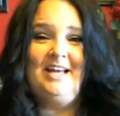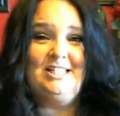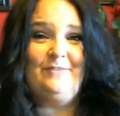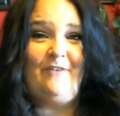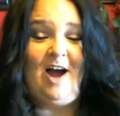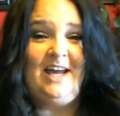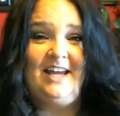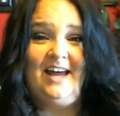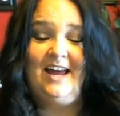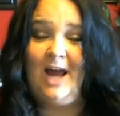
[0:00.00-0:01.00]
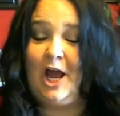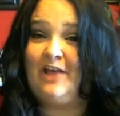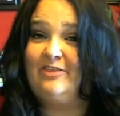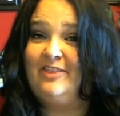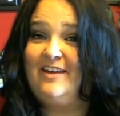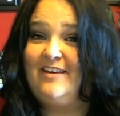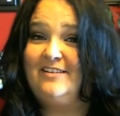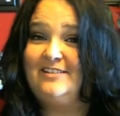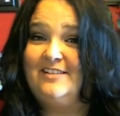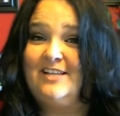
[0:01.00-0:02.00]
It's Friday, and
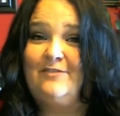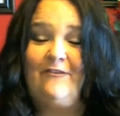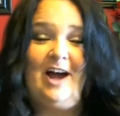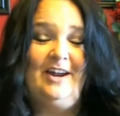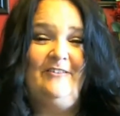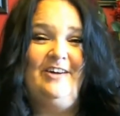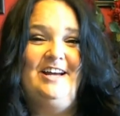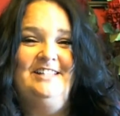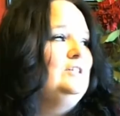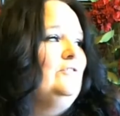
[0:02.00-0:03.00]
this is Friday Reads.